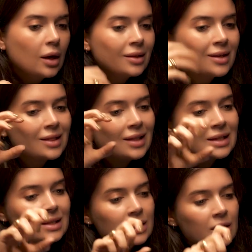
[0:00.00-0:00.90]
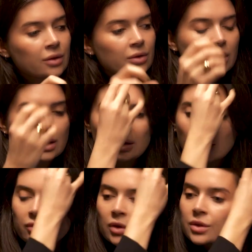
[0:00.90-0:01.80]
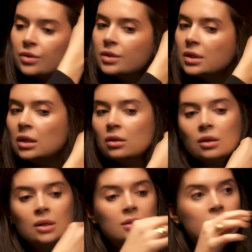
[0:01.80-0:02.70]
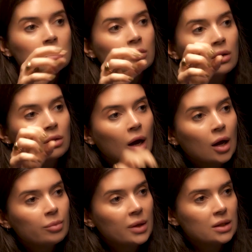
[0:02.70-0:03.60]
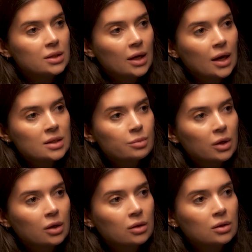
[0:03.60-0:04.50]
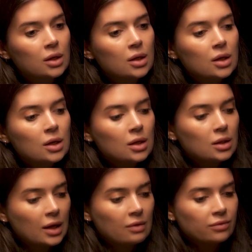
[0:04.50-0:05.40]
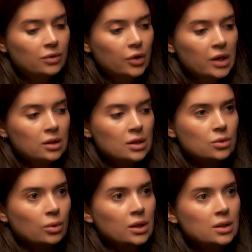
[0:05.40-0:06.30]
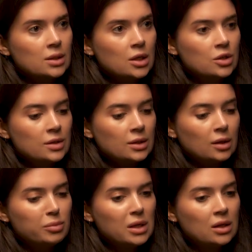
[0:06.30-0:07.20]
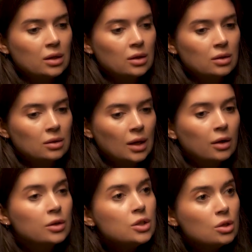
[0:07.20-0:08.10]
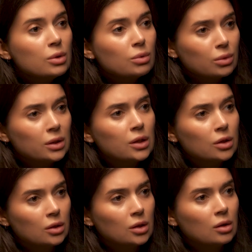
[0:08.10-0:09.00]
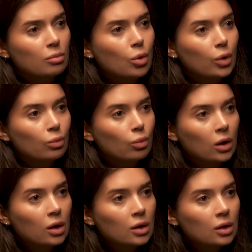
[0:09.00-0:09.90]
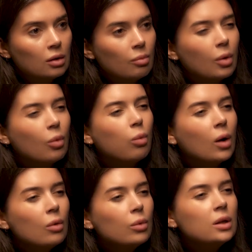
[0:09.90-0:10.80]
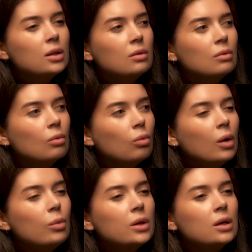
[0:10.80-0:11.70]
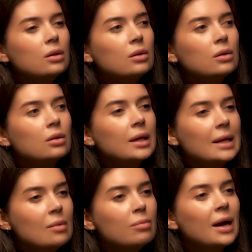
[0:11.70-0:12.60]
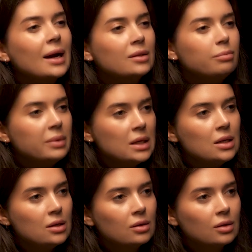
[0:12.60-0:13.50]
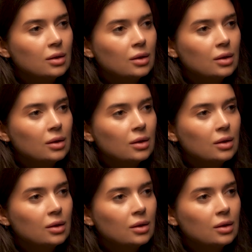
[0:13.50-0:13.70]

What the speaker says: I think that's another thing that I've also seen instilled a lot by the diaspora. They've created these organizations in Armenia that are doing really good and important work, but what would the impact be